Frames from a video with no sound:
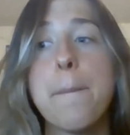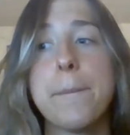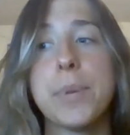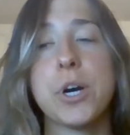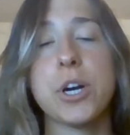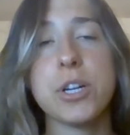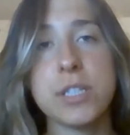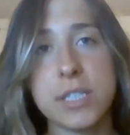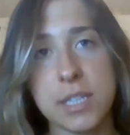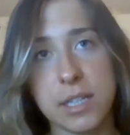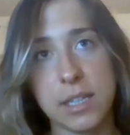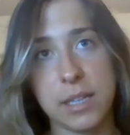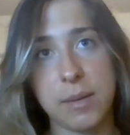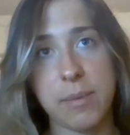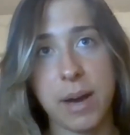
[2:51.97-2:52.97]

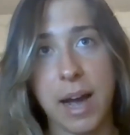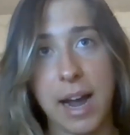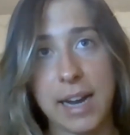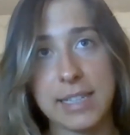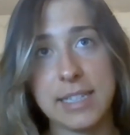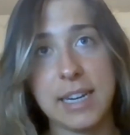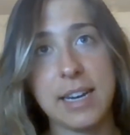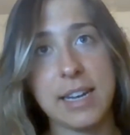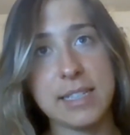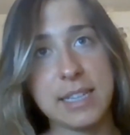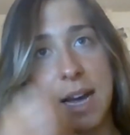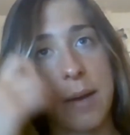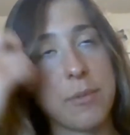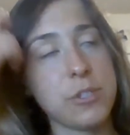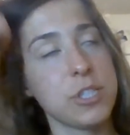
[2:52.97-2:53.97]
personally, what I did is
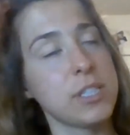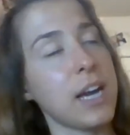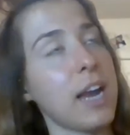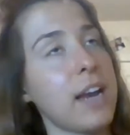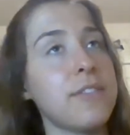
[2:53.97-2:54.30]
I would just kind